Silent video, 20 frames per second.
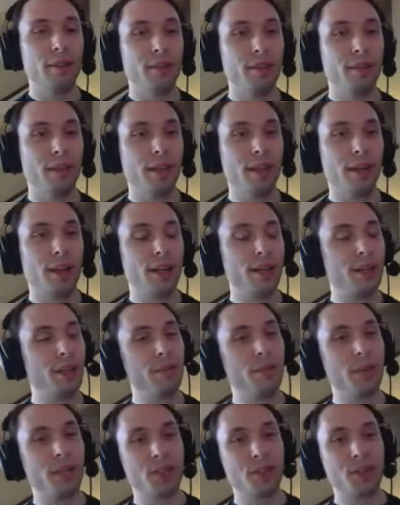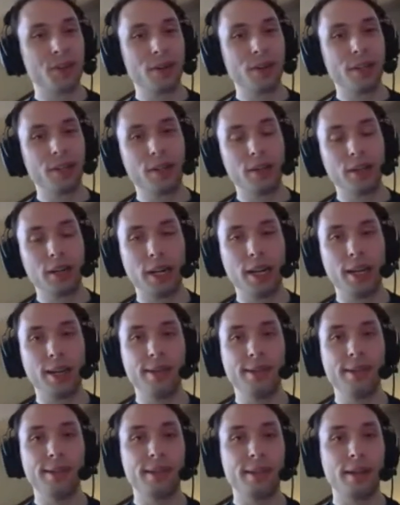that I didn't mention earlier
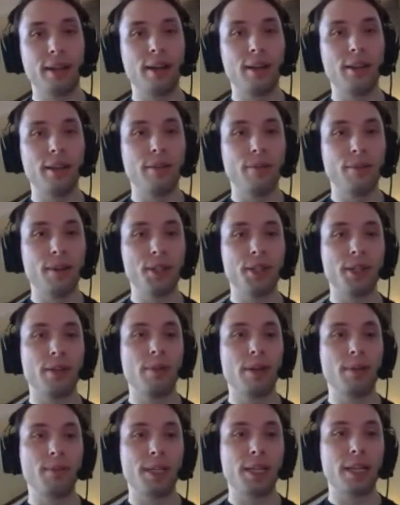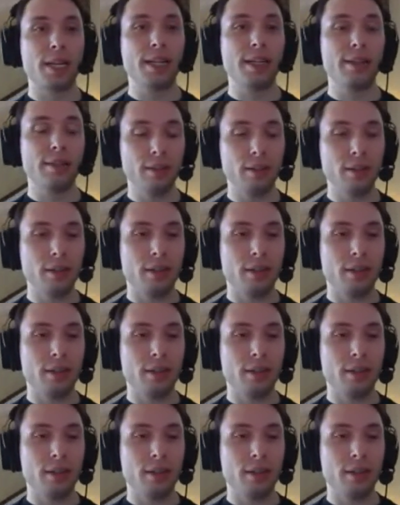is on the original website,